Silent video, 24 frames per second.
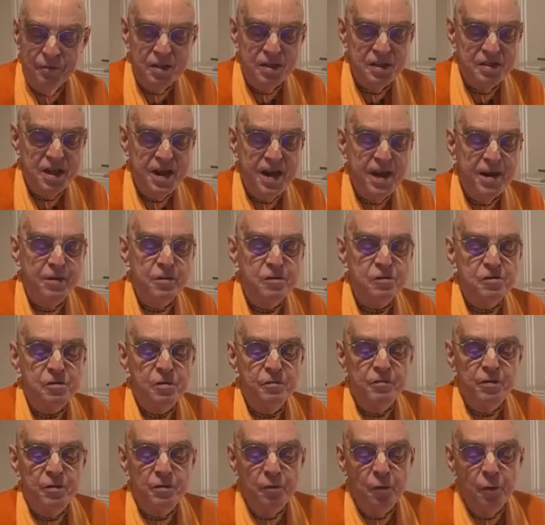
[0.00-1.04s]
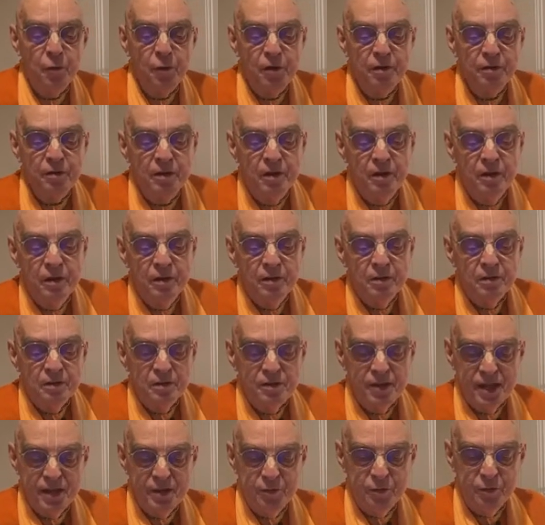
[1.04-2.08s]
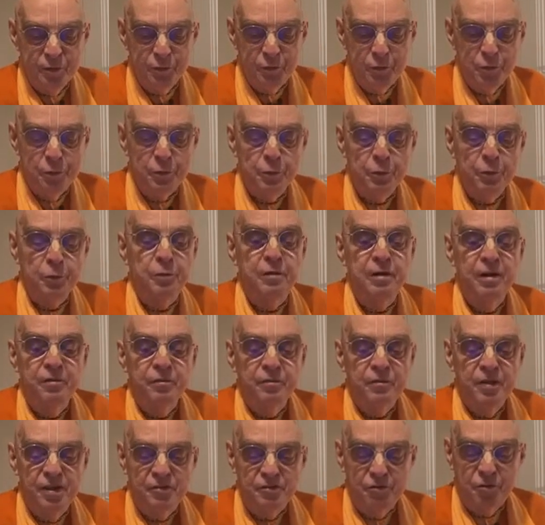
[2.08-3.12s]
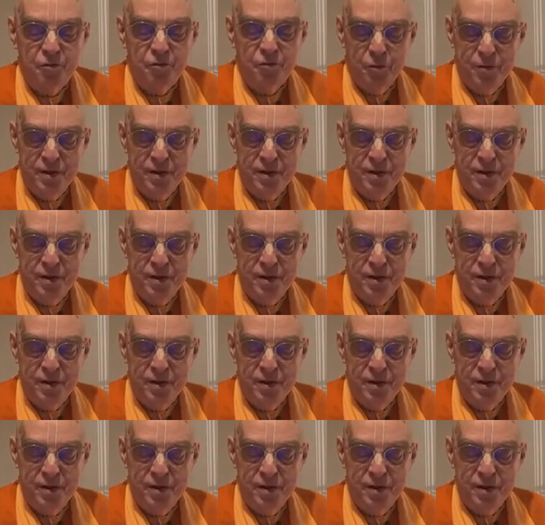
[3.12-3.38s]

These hairs of the Lord later grew as